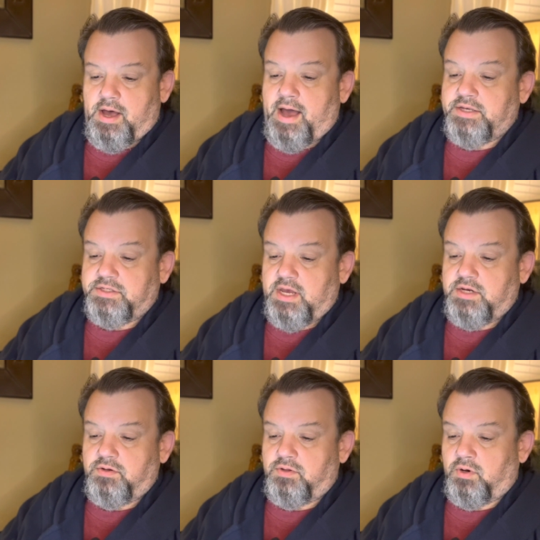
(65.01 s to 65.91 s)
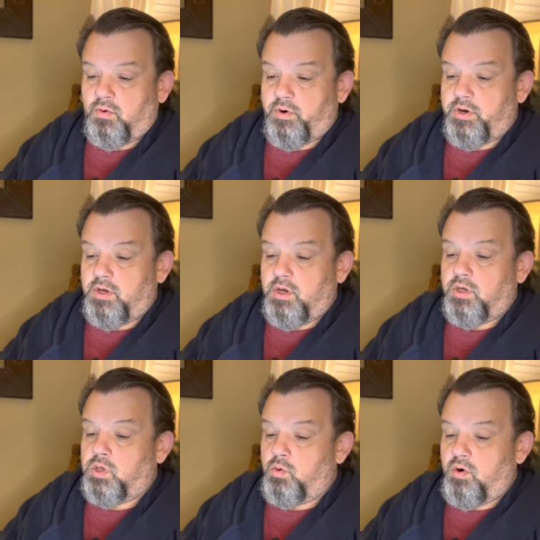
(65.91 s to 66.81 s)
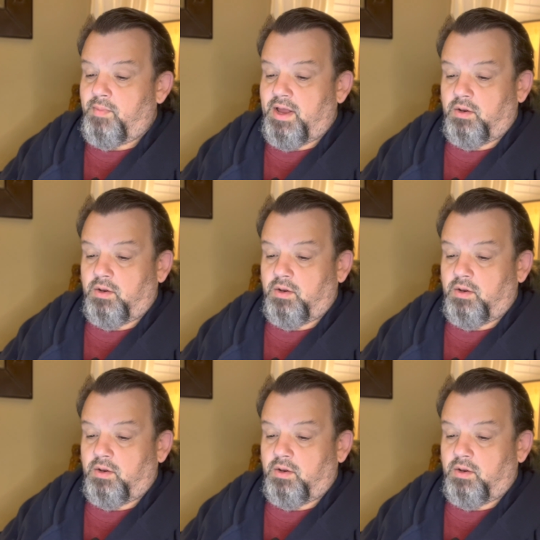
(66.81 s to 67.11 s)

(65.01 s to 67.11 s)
I say to the Lord, You are my